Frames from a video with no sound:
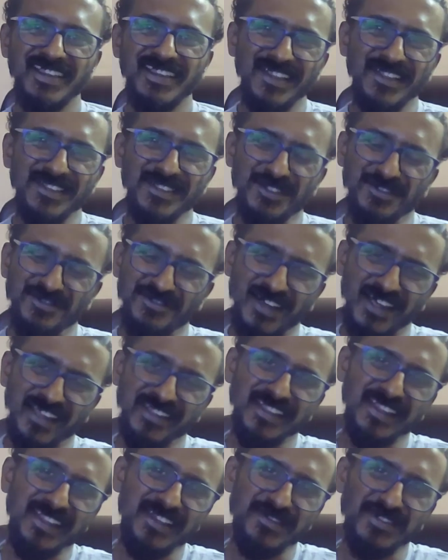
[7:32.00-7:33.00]
So
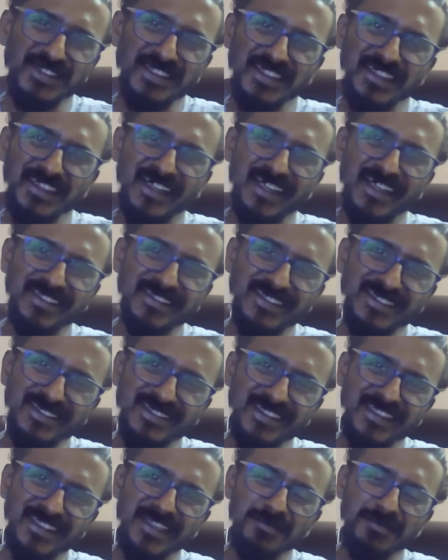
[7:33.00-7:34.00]
finally, with the
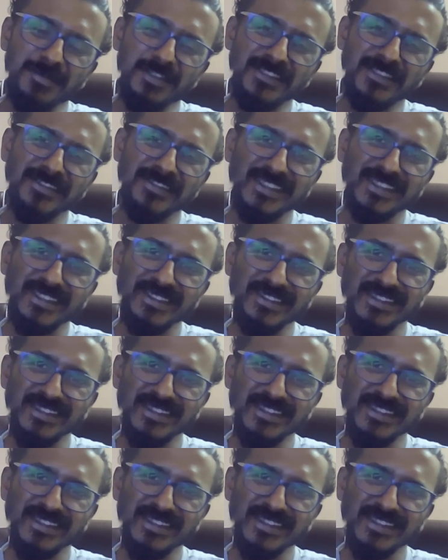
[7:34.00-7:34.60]
agenda number three,